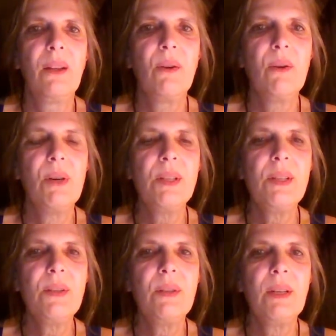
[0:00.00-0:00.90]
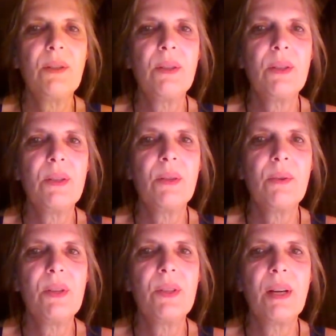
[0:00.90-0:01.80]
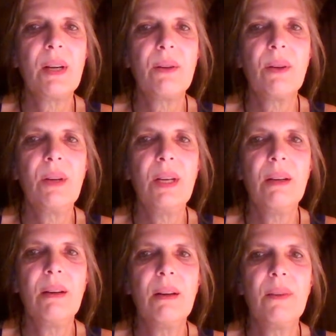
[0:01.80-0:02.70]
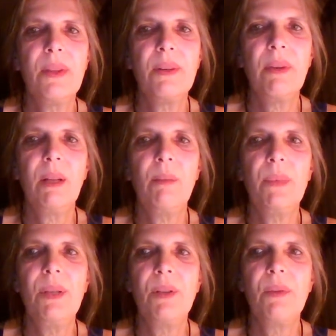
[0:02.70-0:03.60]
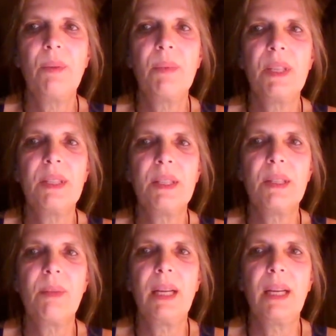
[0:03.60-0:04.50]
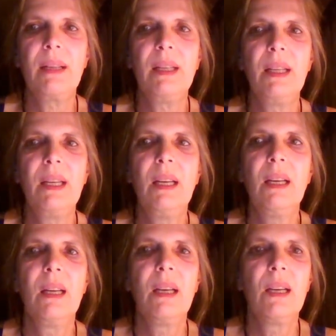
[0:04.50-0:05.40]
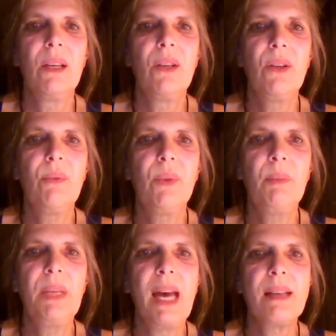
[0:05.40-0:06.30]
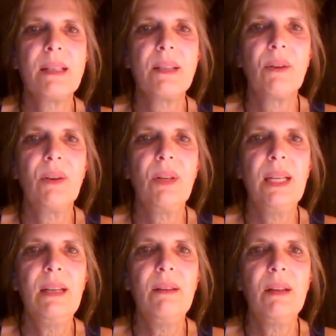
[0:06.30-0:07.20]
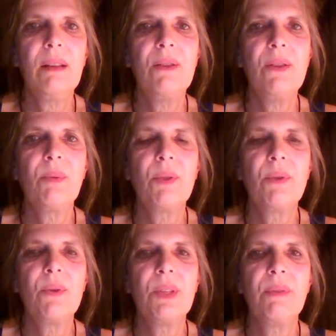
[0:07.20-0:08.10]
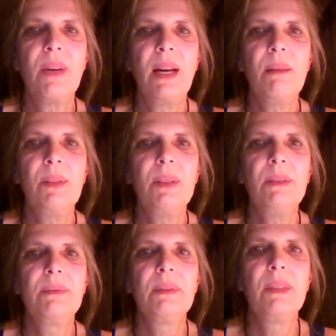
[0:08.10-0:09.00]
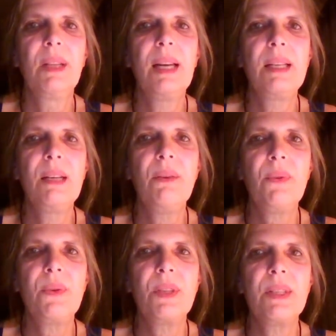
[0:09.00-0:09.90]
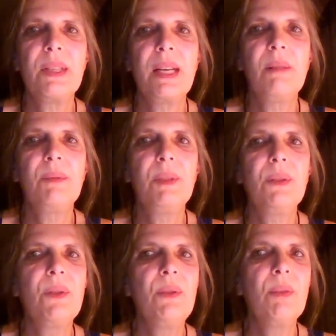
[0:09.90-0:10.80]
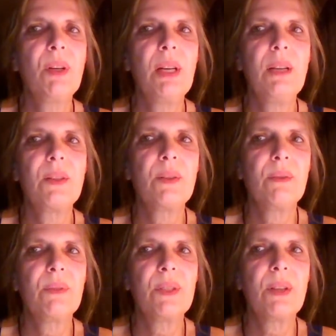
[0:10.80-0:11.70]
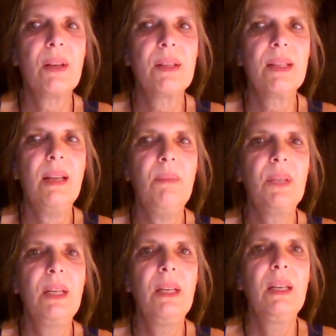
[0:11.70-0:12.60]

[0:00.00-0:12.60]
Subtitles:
The course is structured so you start early on the development of the business plan. You will be asked early on to produce a viable idea for a sustainable new product service concept.